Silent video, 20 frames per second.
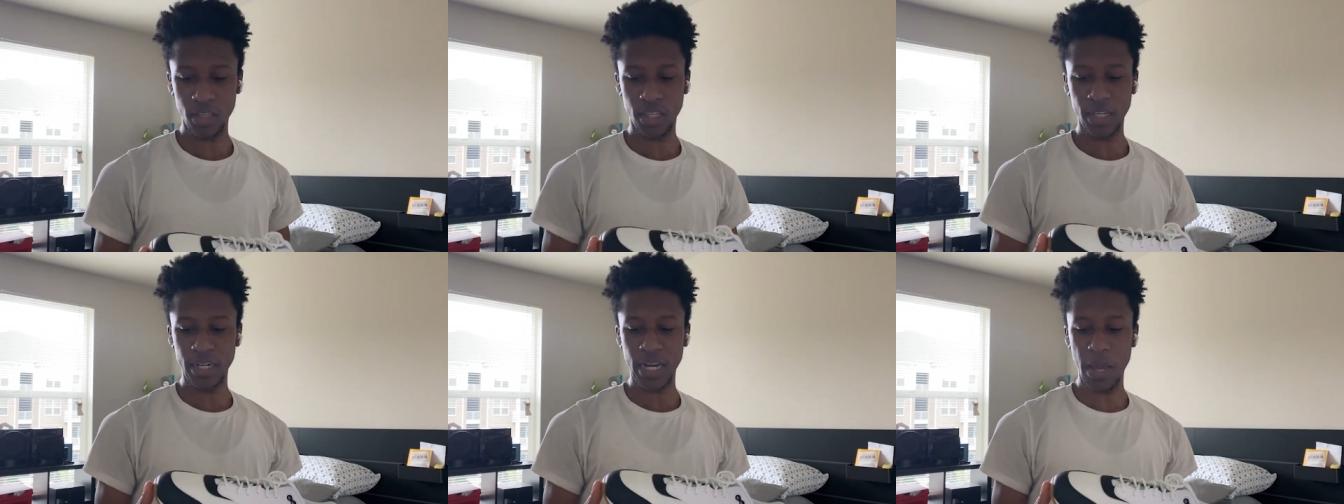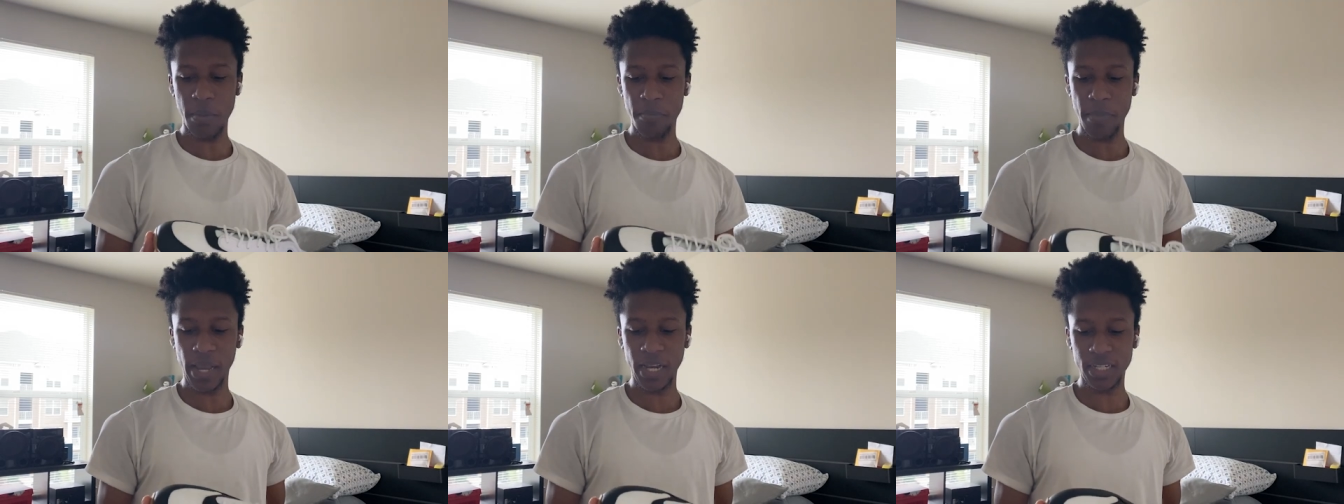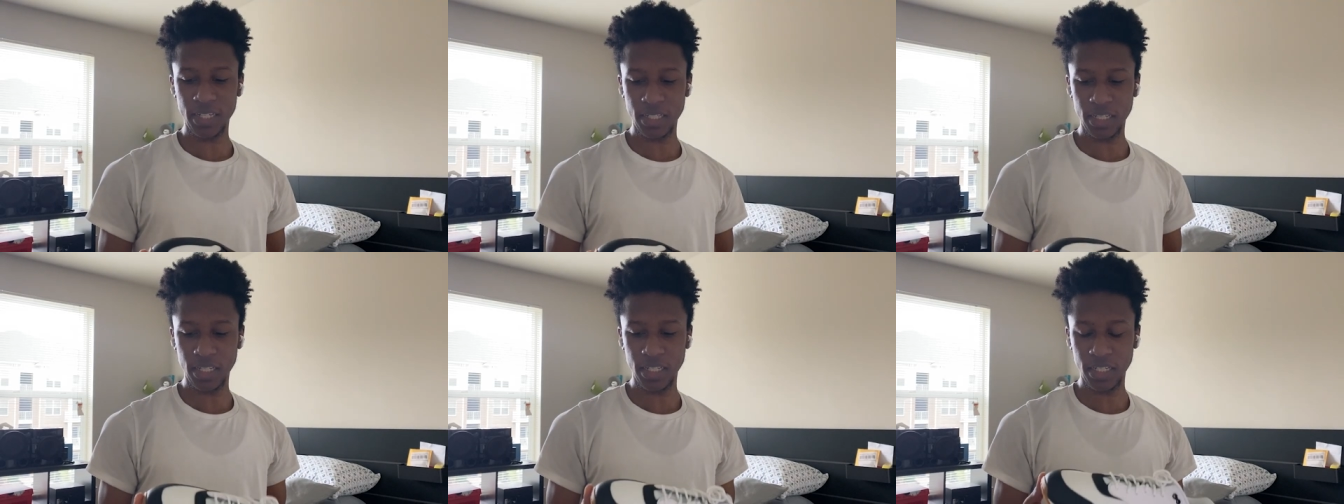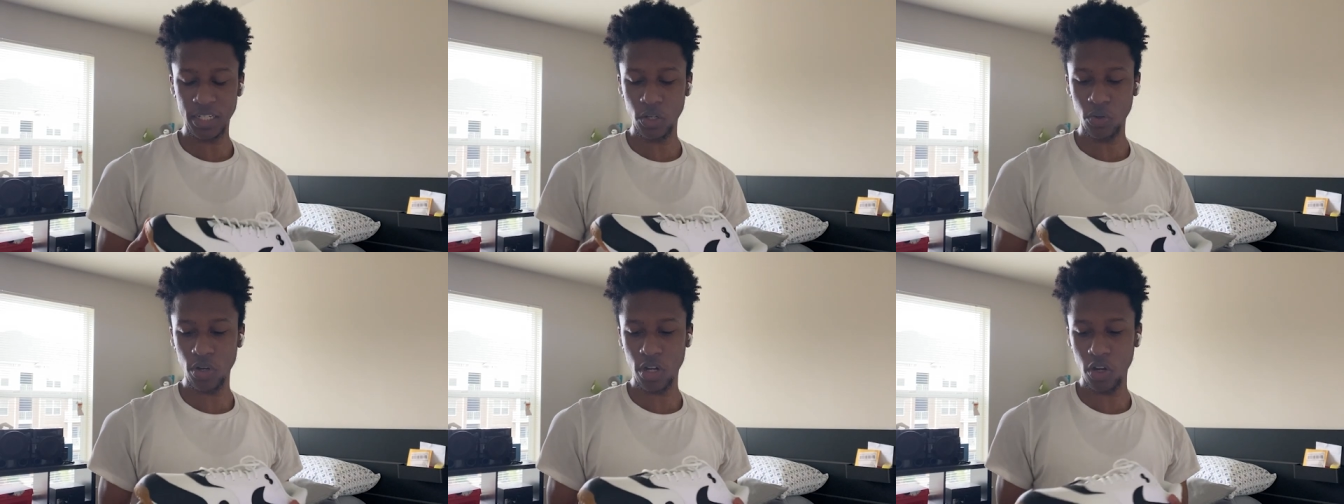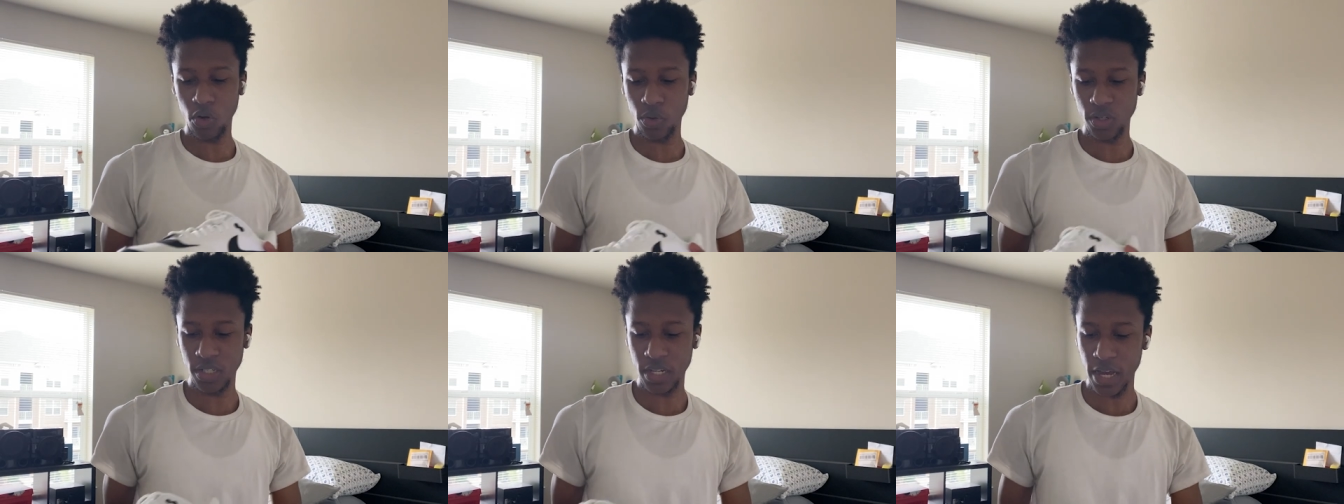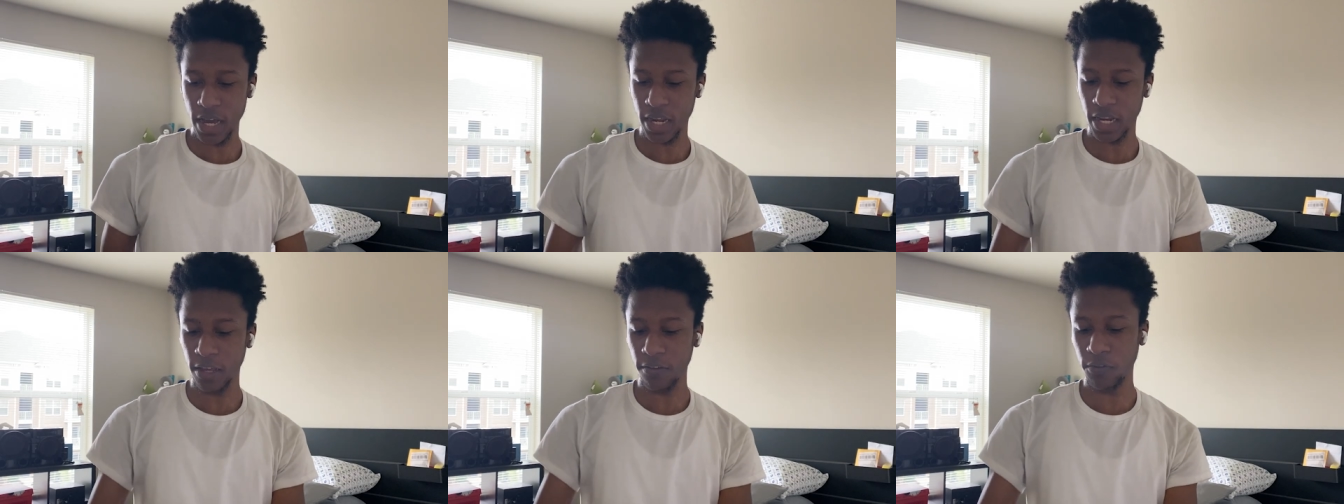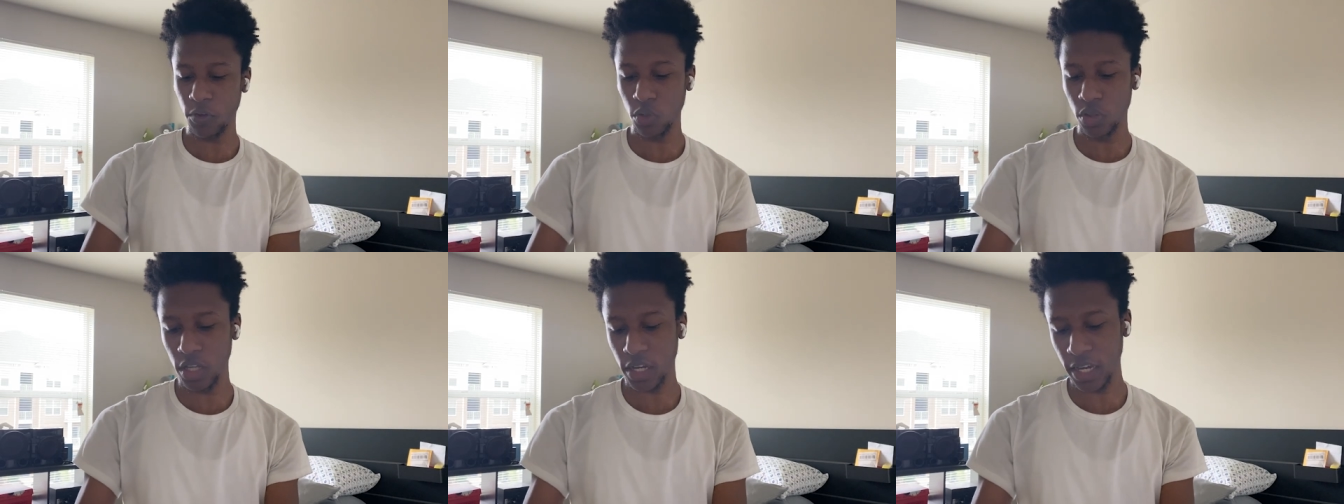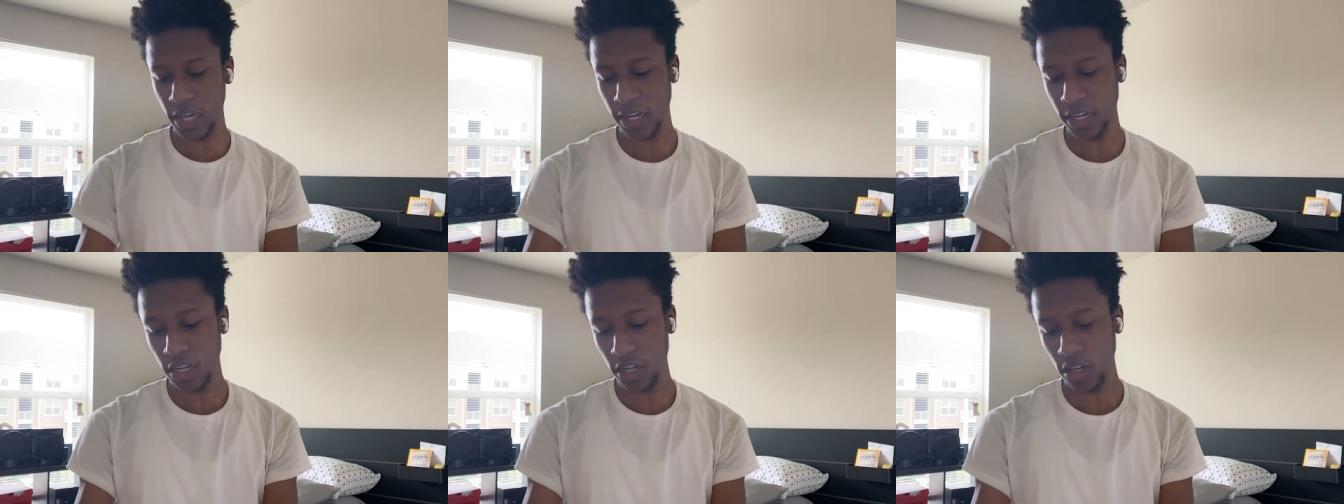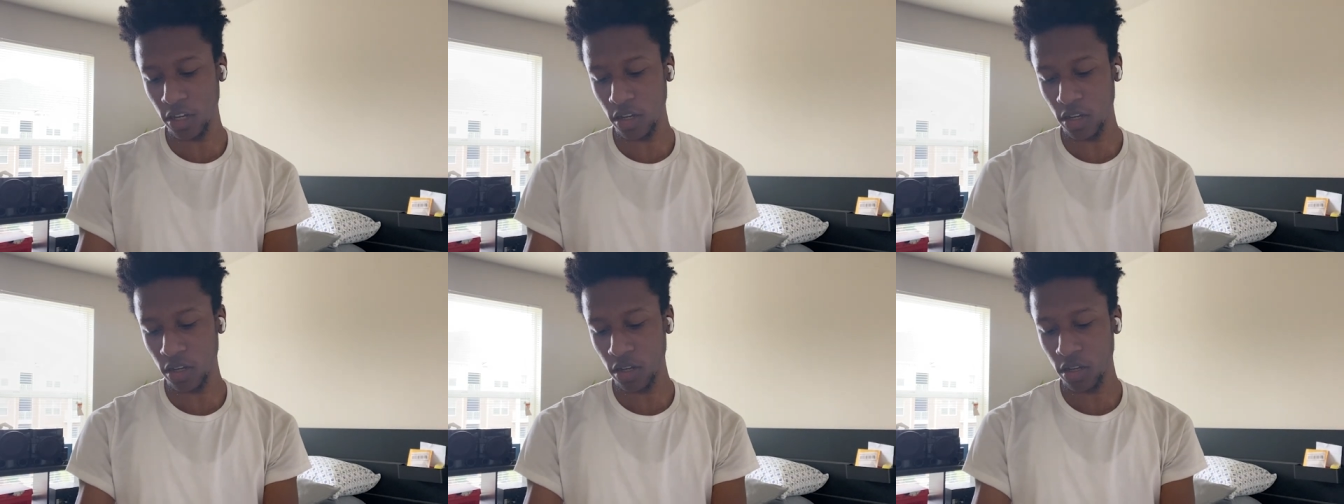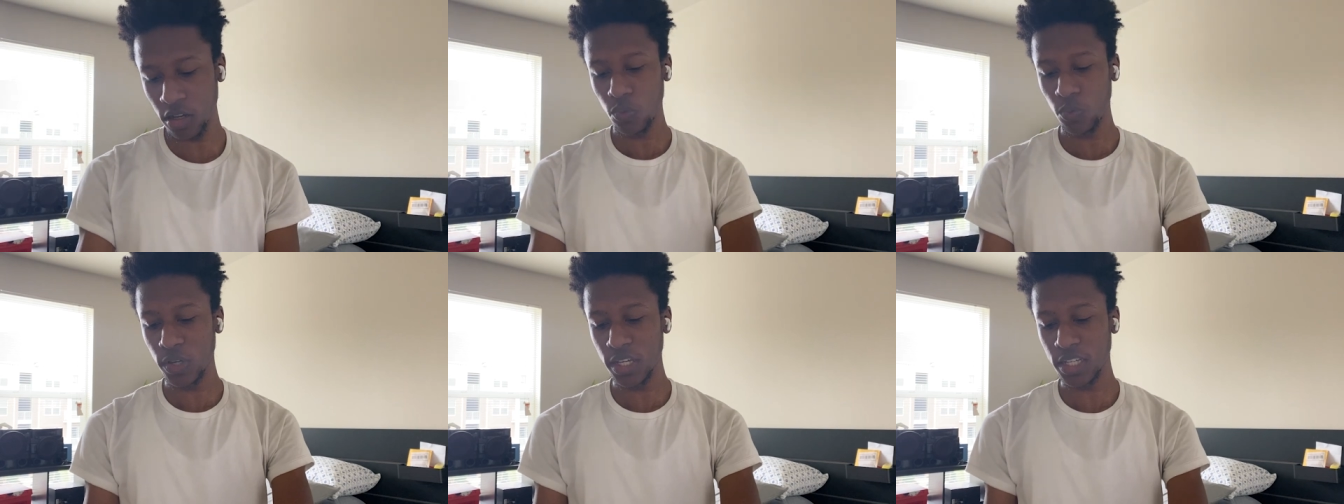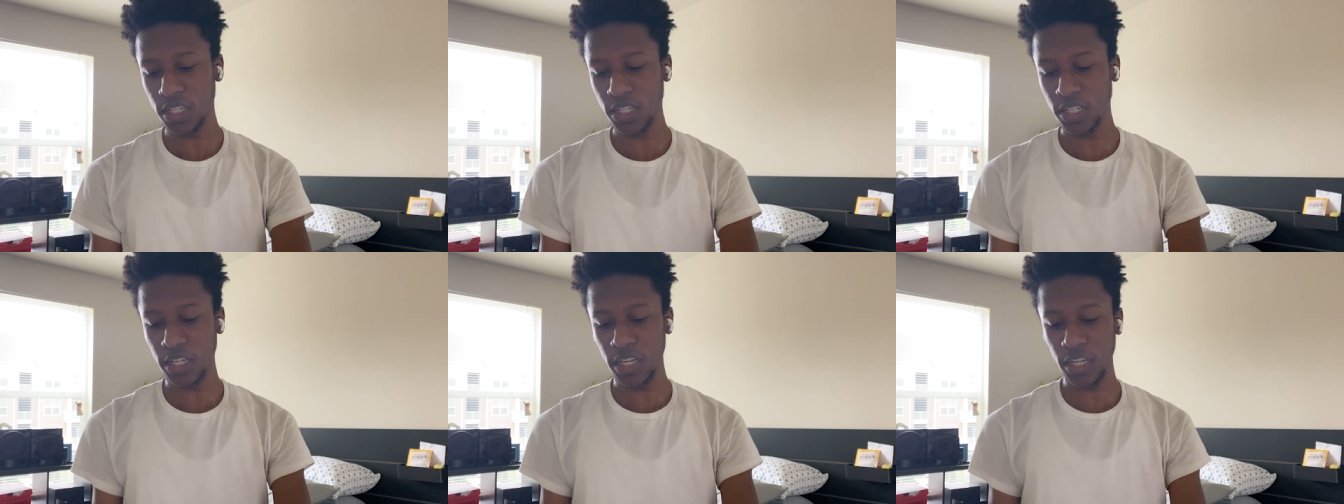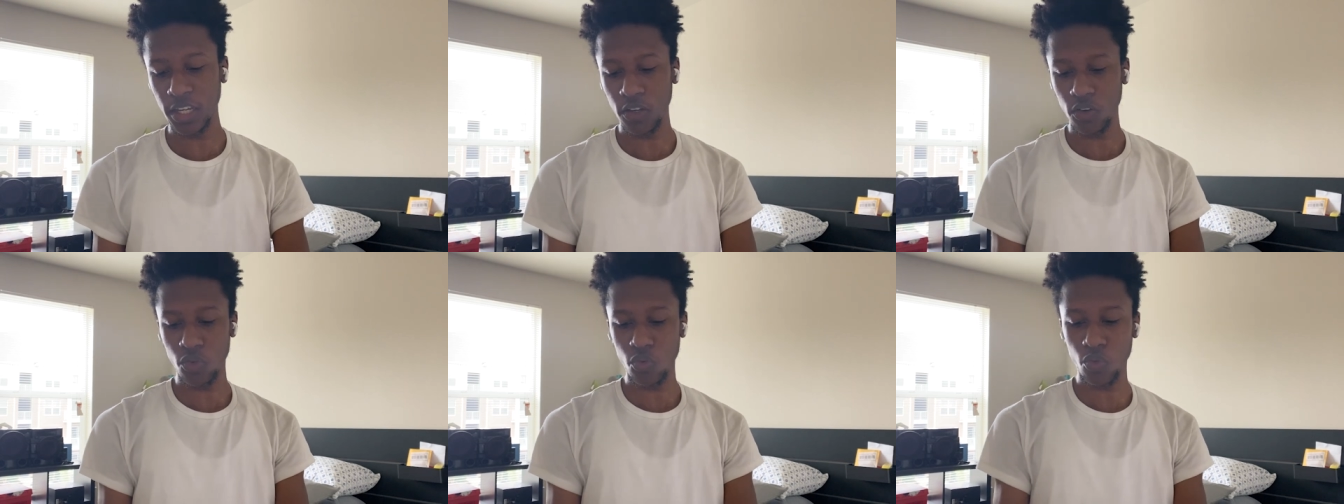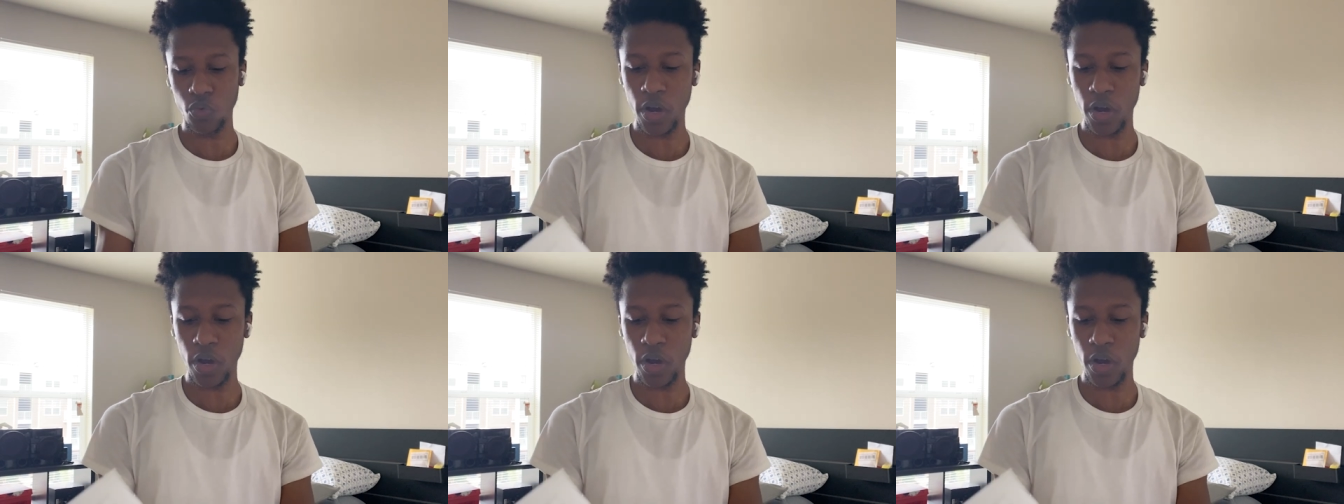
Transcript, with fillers: The thing that makes this a steal though is that if you look at the receipt